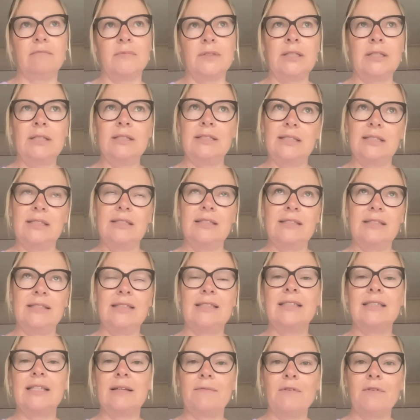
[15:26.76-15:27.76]
so that's a
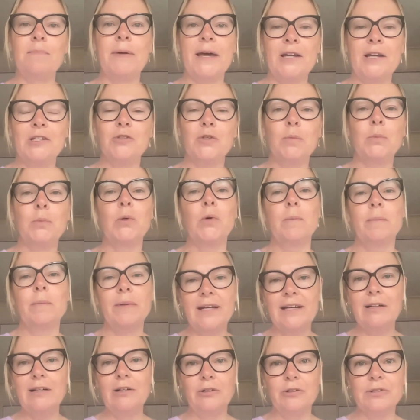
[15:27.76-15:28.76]
7-page report, but
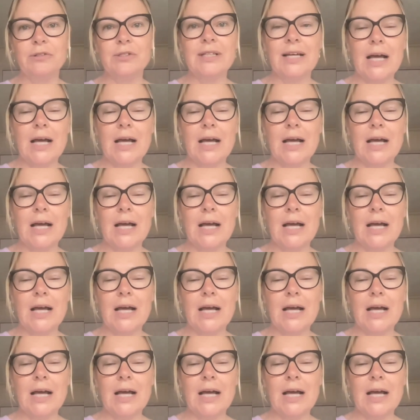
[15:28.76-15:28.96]
that includes